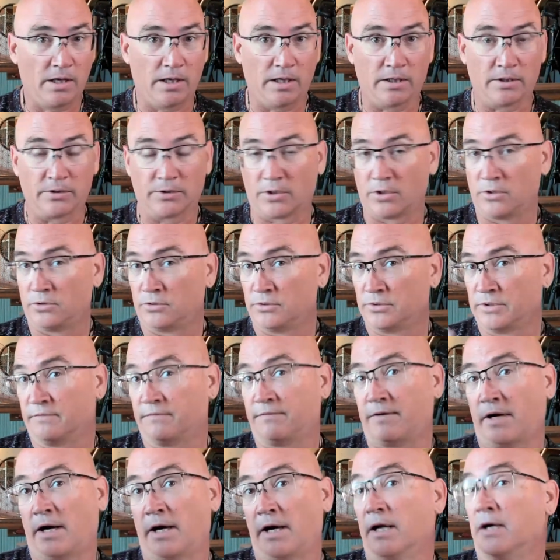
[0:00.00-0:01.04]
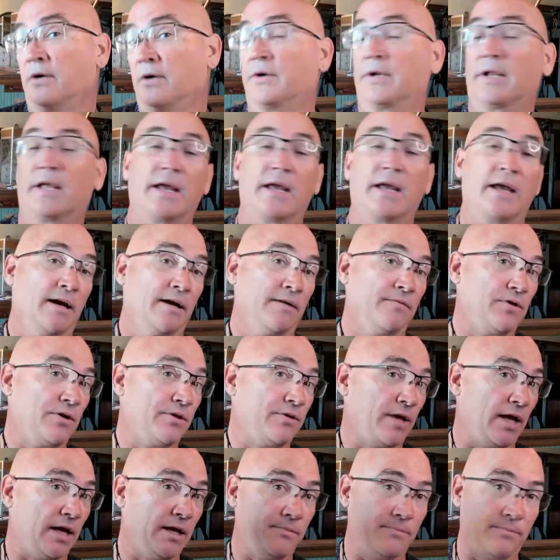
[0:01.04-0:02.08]
uh, Golden Fire and
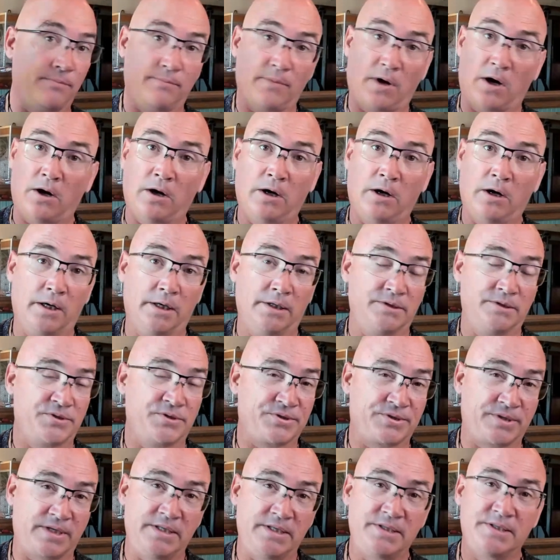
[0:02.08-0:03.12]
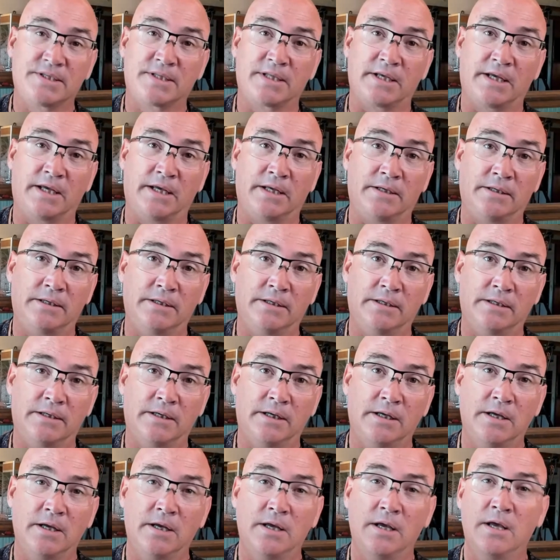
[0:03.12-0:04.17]
everything on since then,
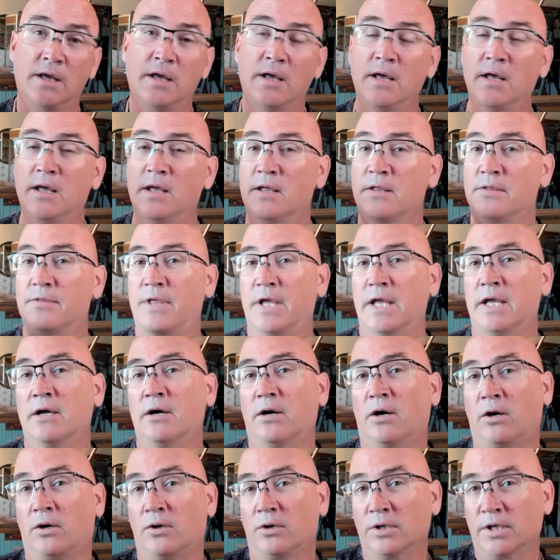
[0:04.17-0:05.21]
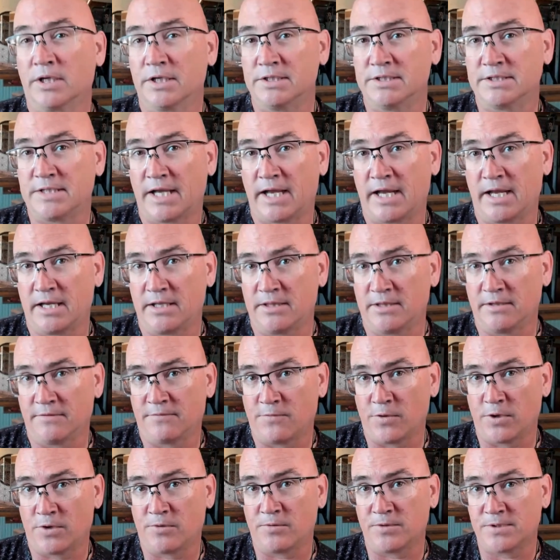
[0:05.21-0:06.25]
they all contain the
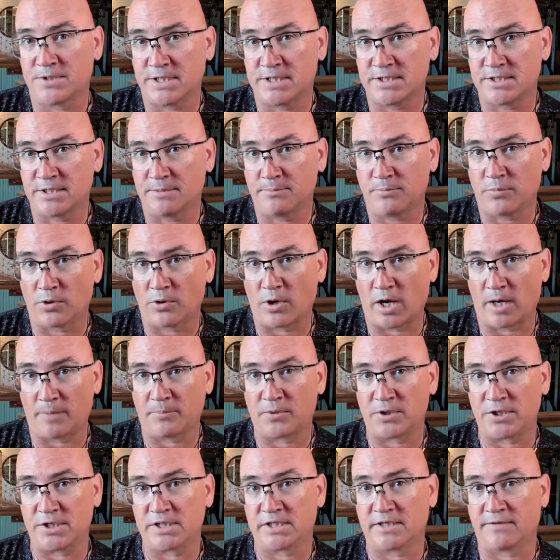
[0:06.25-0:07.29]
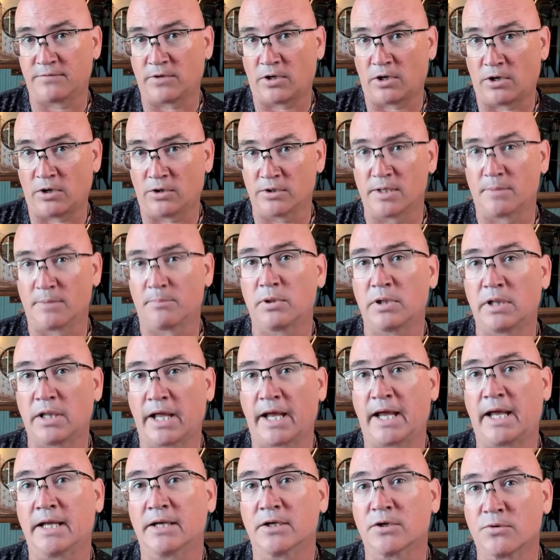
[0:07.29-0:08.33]
frequencies and properties of all the
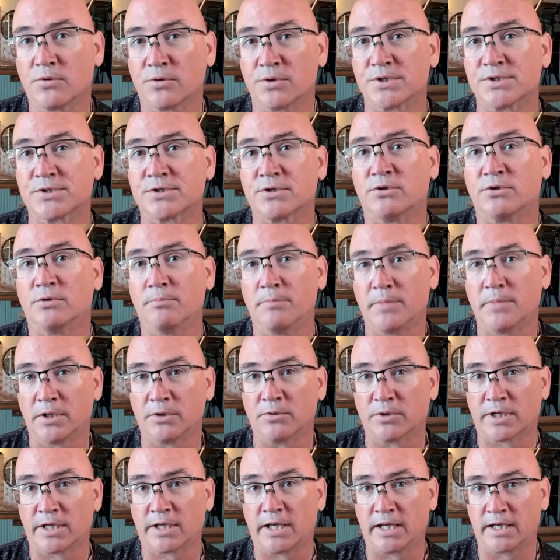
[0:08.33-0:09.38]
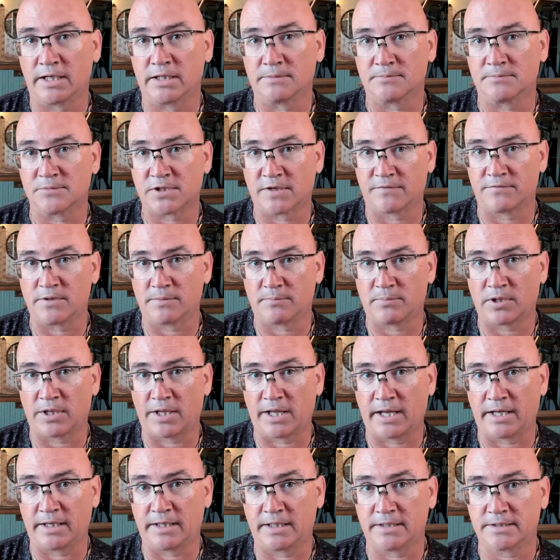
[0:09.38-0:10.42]
plant, crystal, mineral kingdoms of the
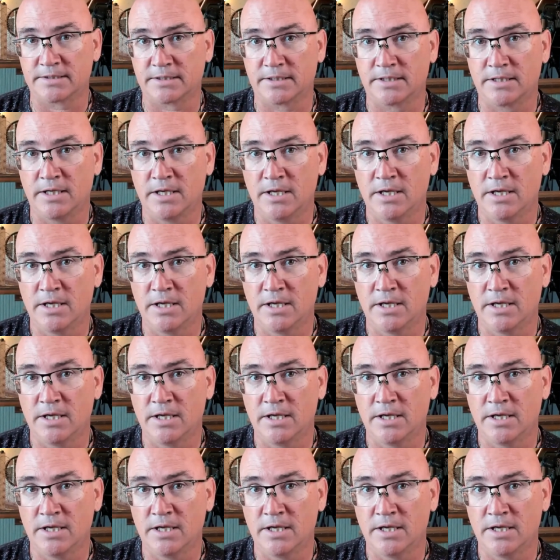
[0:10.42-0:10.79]
planet.